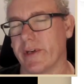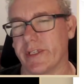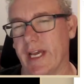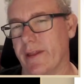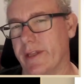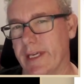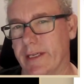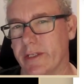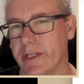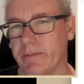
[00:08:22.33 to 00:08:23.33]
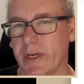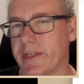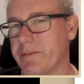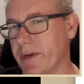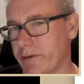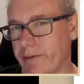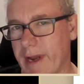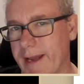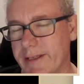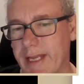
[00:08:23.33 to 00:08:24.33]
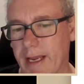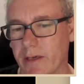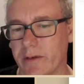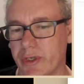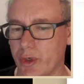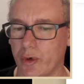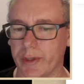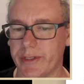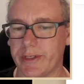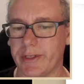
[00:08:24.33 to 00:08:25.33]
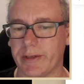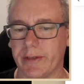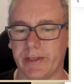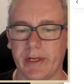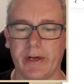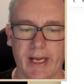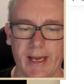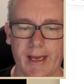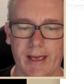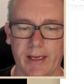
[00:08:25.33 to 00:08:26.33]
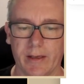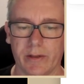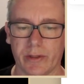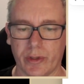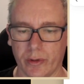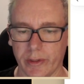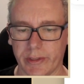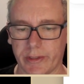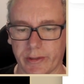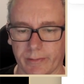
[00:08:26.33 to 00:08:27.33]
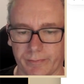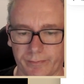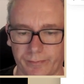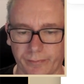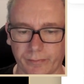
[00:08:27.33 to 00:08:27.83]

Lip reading: If you got 10 things, you might as well create 10 shorts. We'll say shorts.